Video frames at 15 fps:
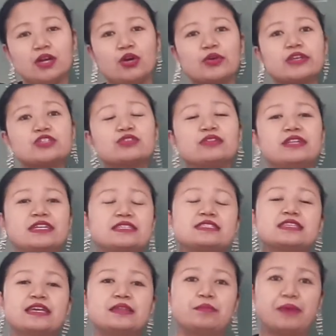Okay, so let's
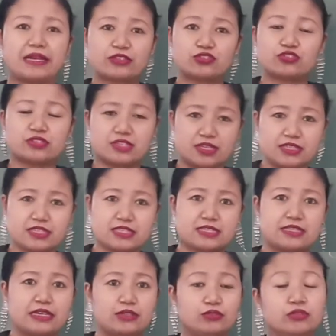get back to studies
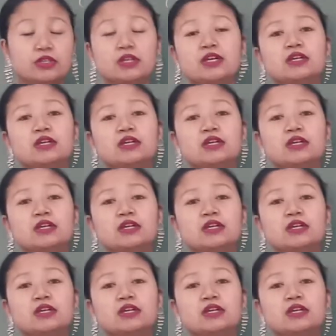now.